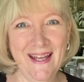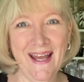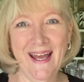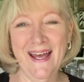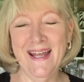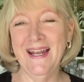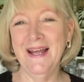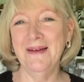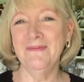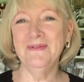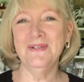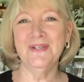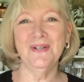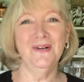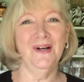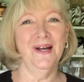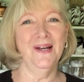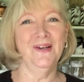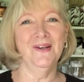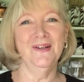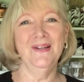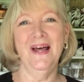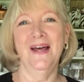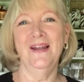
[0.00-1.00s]
and I'm sure I
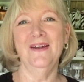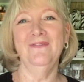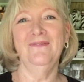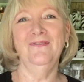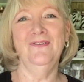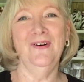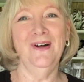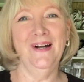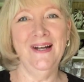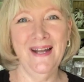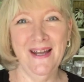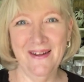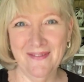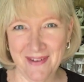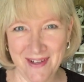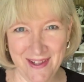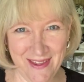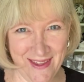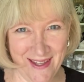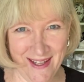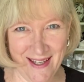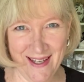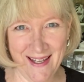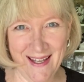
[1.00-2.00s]
could not afford
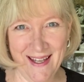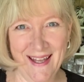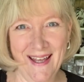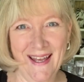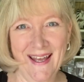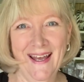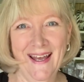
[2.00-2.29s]
everything.